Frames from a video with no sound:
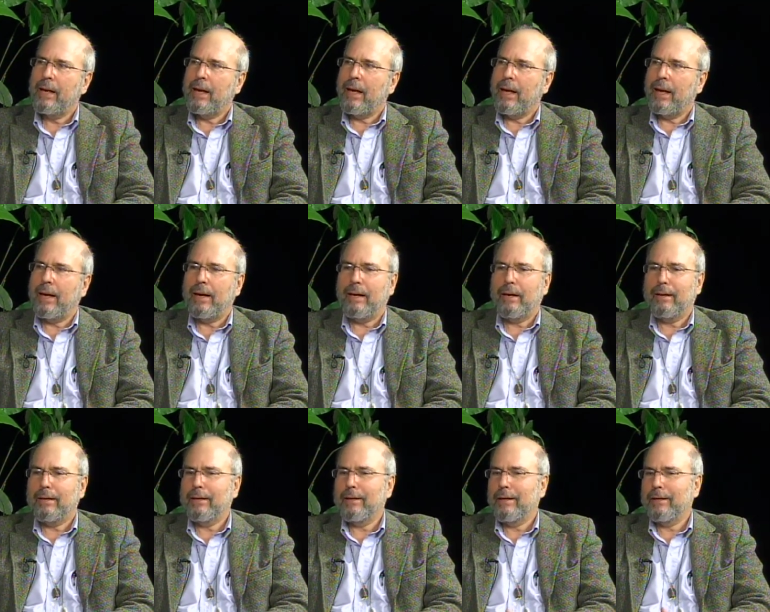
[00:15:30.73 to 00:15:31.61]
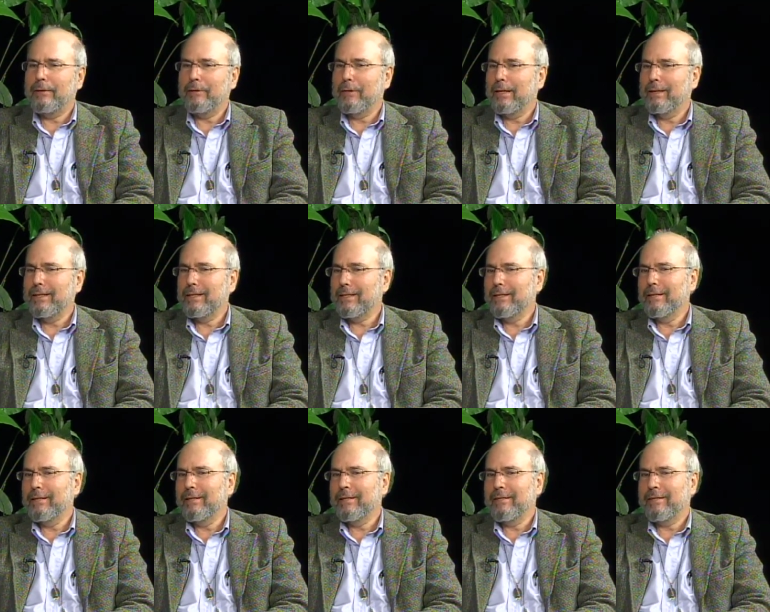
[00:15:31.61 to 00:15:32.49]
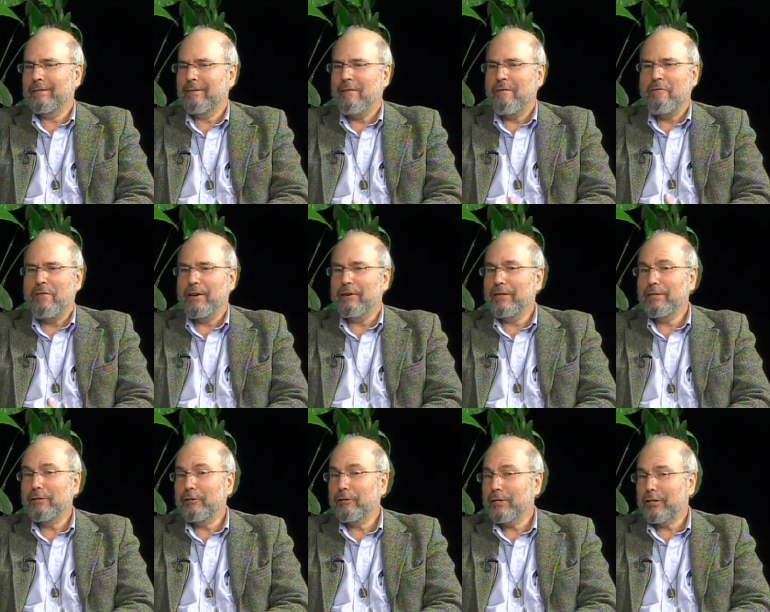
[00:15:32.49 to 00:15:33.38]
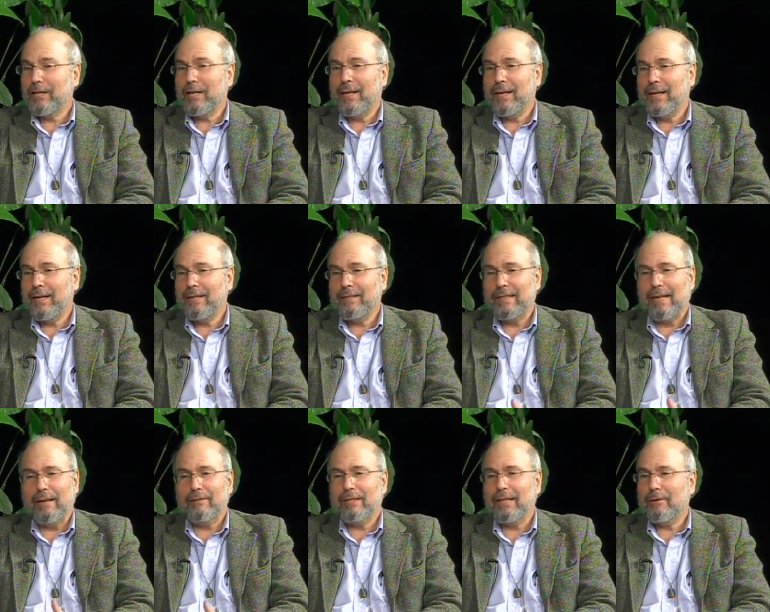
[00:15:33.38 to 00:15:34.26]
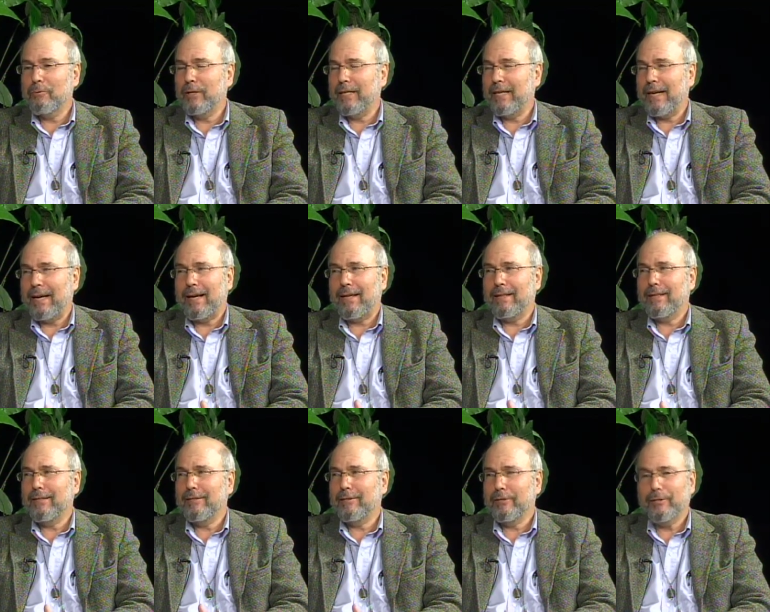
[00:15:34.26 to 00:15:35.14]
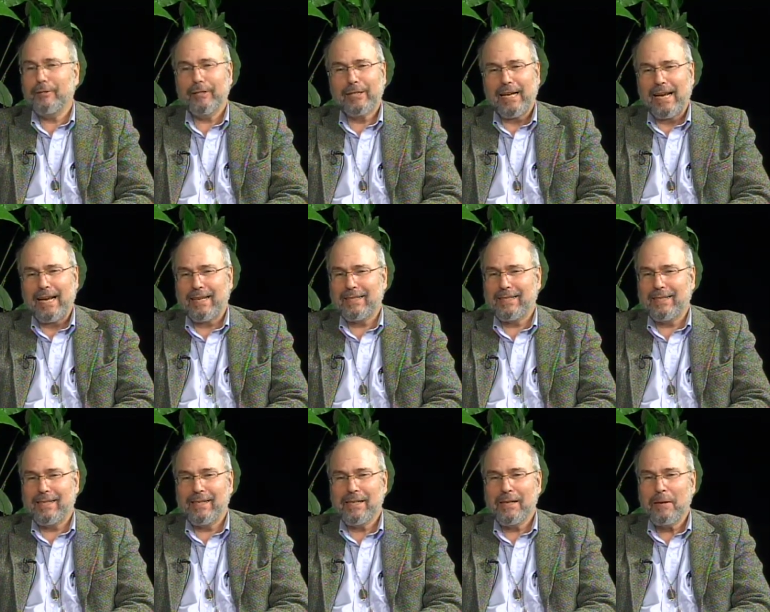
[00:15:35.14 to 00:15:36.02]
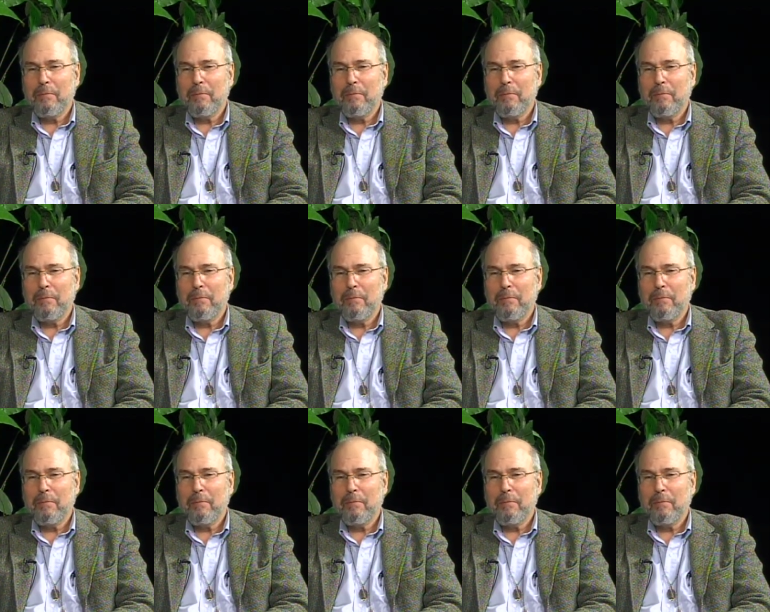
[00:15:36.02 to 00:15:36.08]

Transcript: and uh, you can listen to this very Jewish guy. Sounds like Woody Allen, Jewish accent,